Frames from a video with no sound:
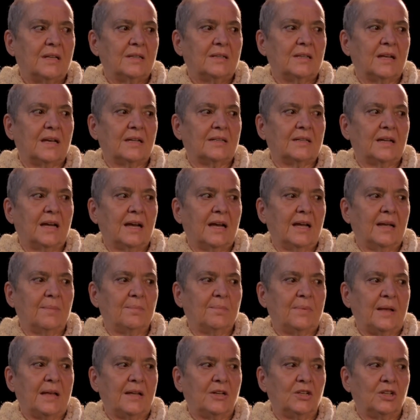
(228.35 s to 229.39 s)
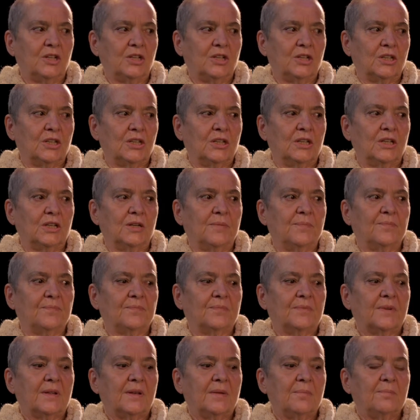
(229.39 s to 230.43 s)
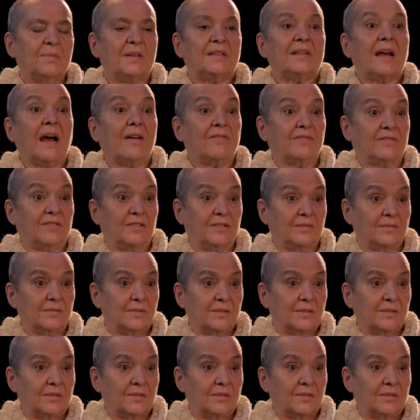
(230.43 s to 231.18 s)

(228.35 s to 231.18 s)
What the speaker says: that I better be tough.